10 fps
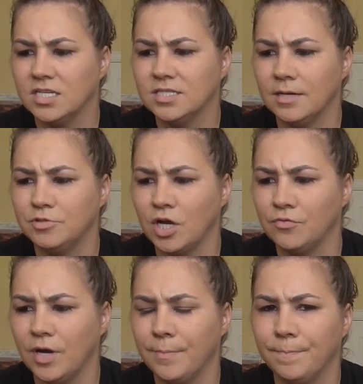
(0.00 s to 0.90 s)

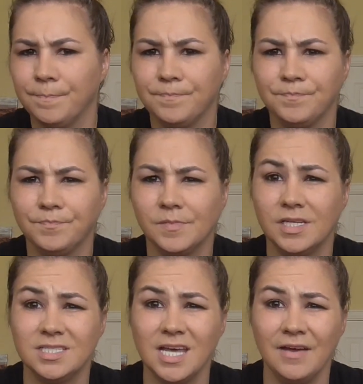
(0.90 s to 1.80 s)
Subgenre.
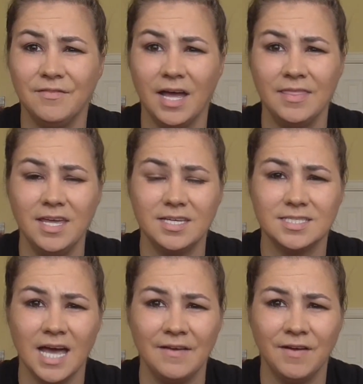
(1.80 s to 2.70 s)
I think
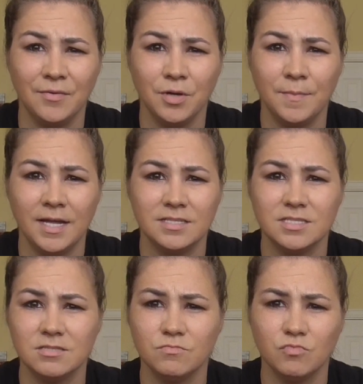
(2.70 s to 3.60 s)
sci-fi
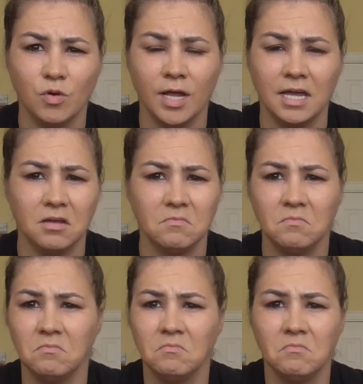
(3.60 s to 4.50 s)
romance or like
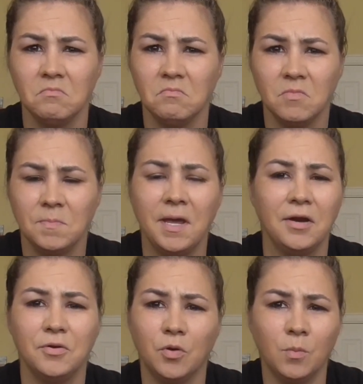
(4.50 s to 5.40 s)

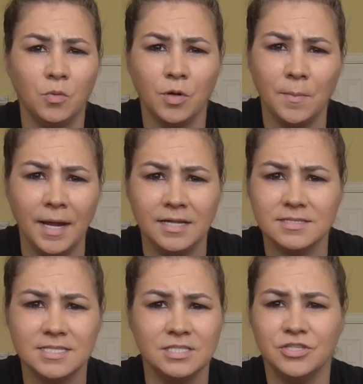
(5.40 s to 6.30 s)
paranormal
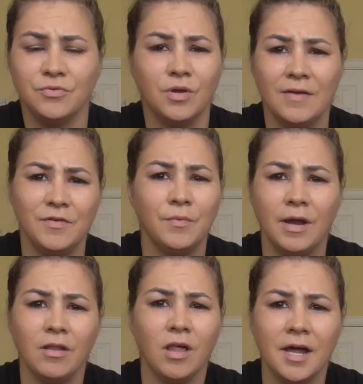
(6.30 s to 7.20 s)
romance in general. I've
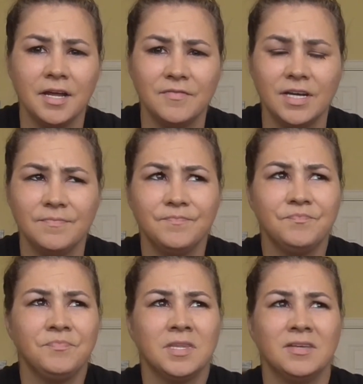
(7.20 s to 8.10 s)
read a lot of it.
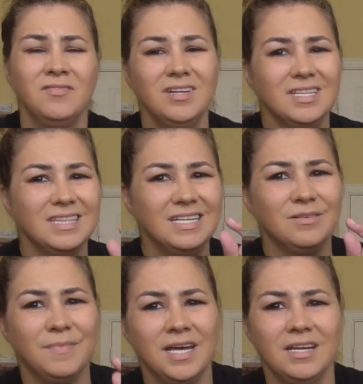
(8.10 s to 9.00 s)
A
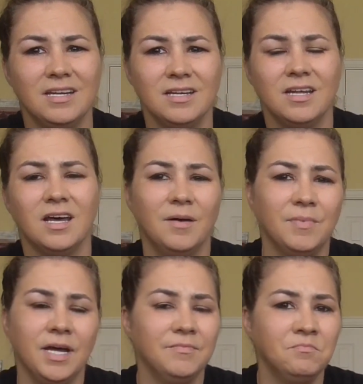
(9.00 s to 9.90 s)
little bit,
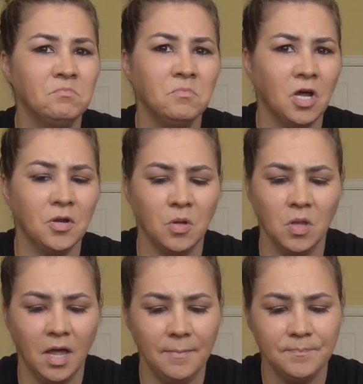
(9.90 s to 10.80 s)
but not a
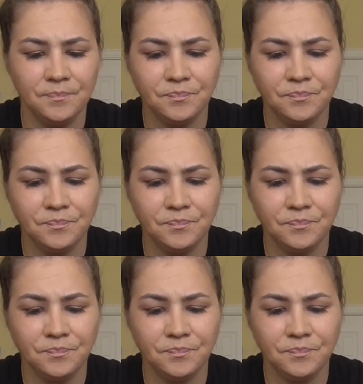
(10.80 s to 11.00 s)
whole lot.